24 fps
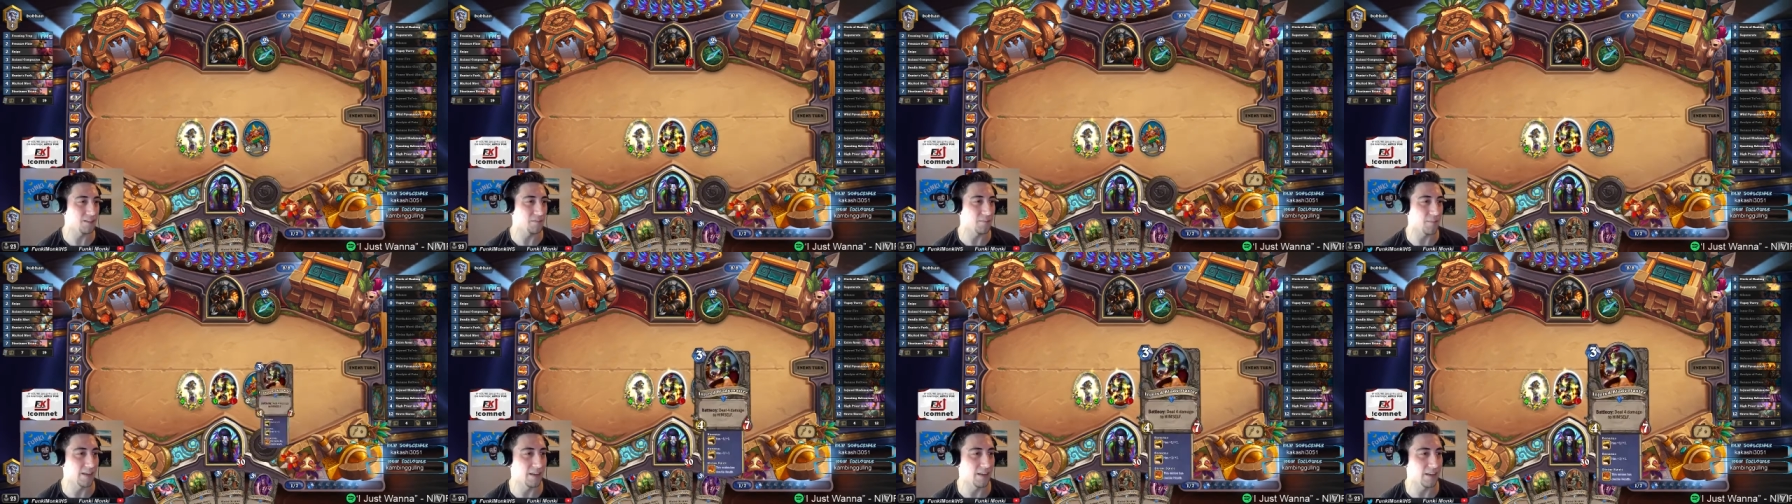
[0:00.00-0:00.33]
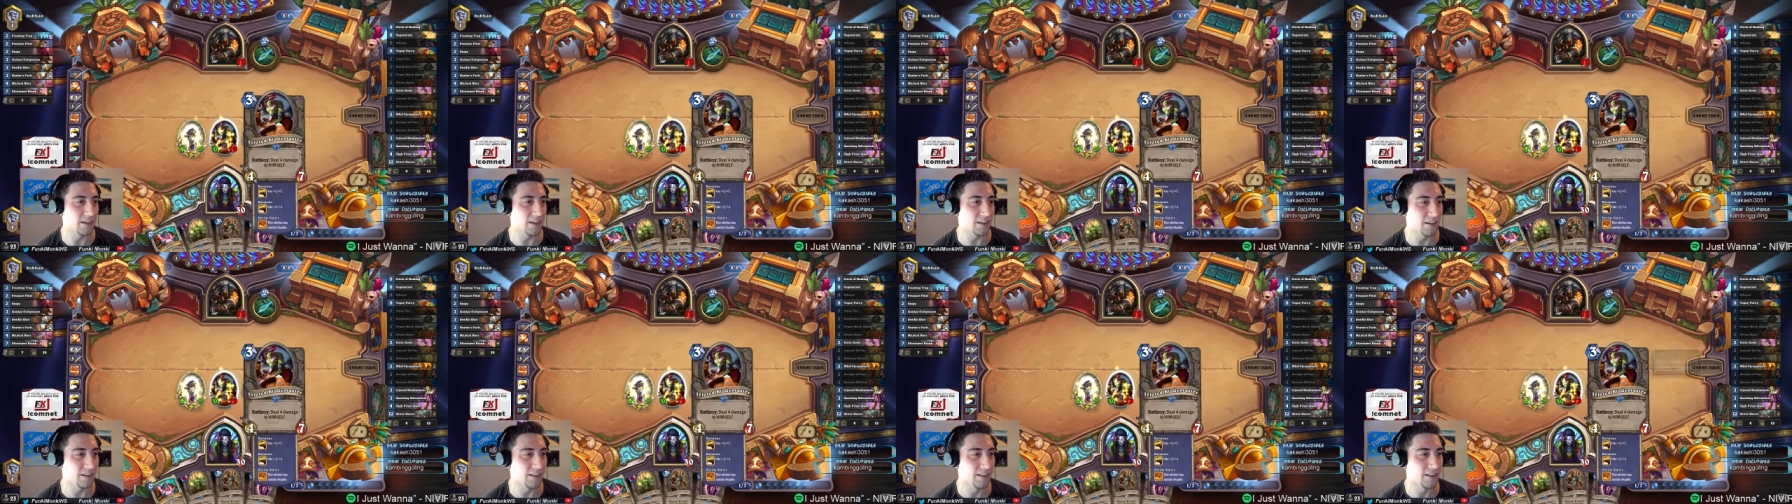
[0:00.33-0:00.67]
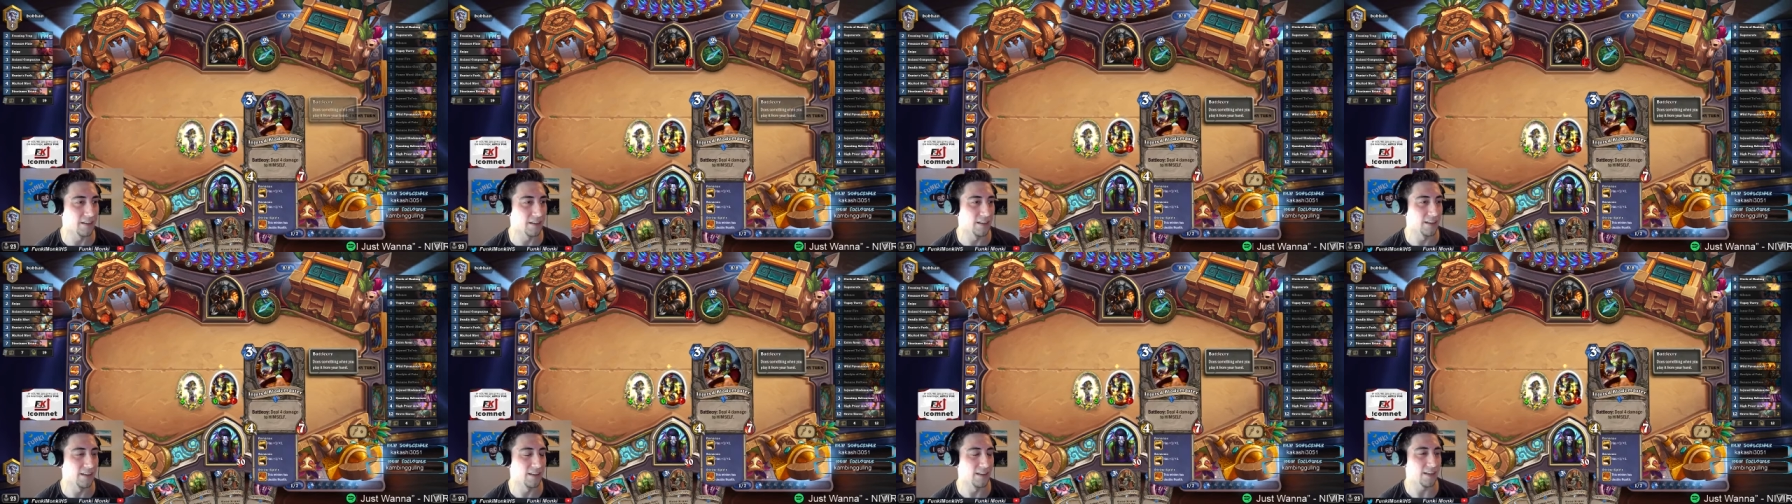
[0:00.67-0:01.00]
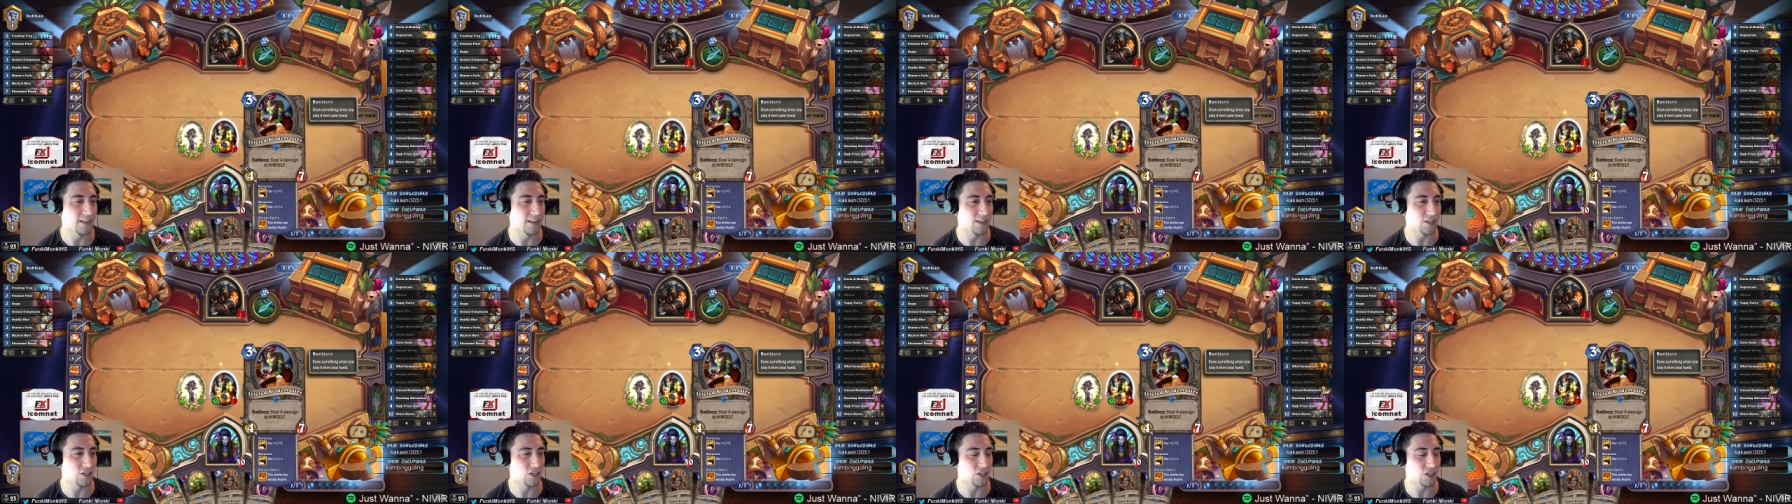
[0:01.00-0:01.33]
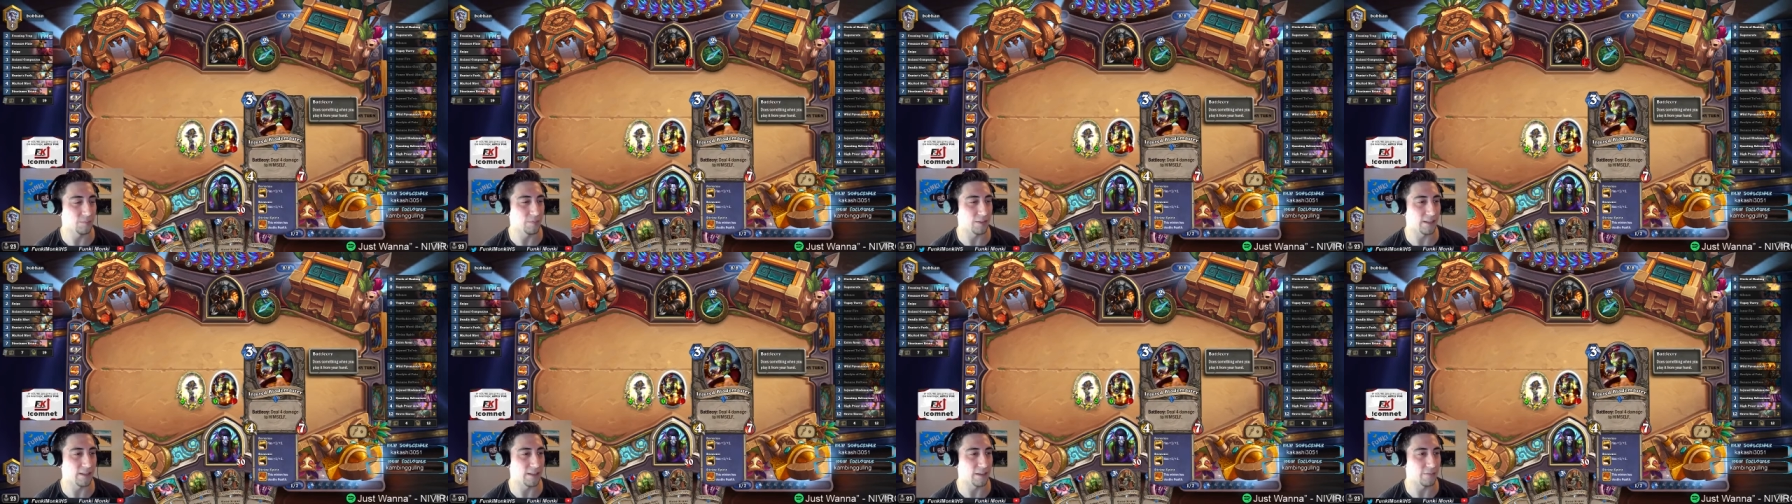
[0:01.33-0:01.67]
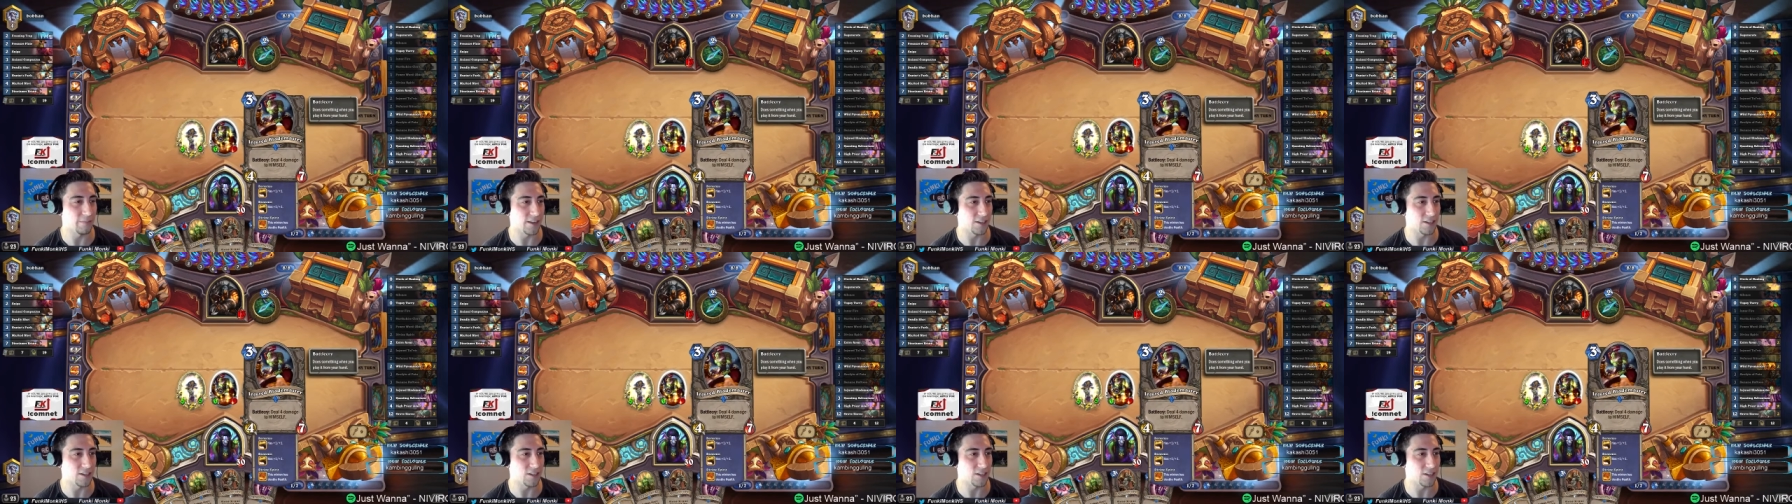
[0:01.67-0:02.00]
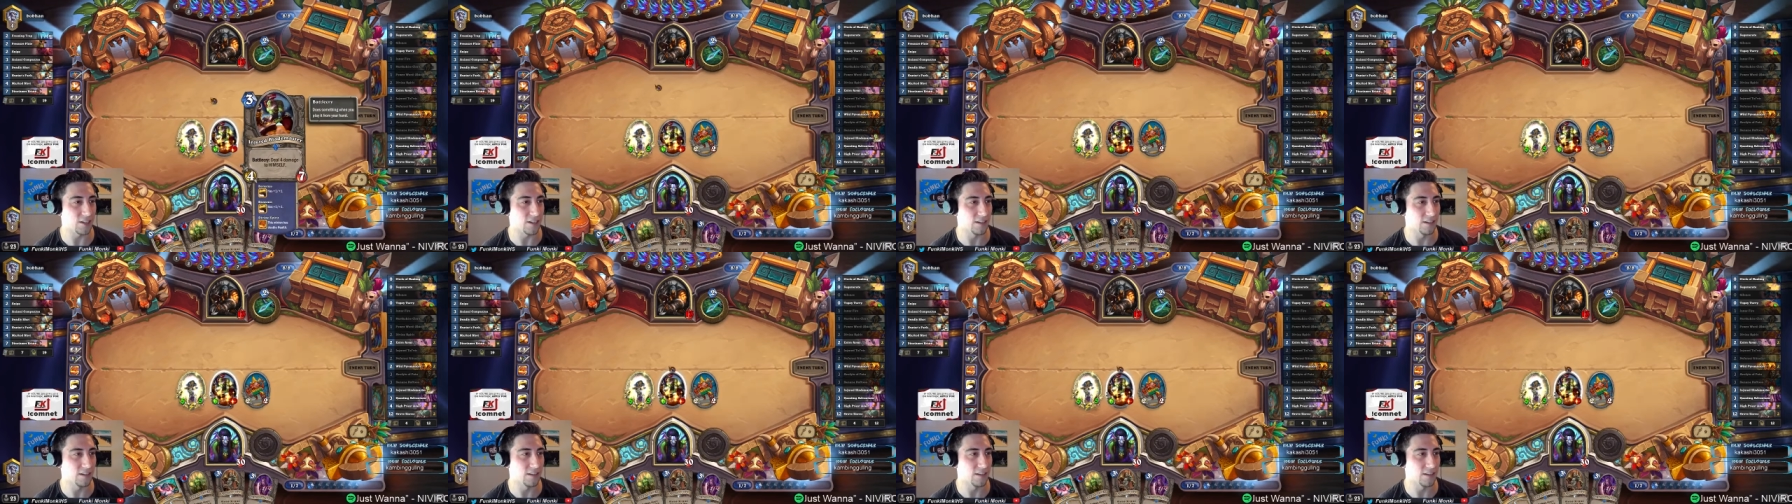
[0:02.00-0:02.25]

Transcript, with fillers: my injured Blademaster.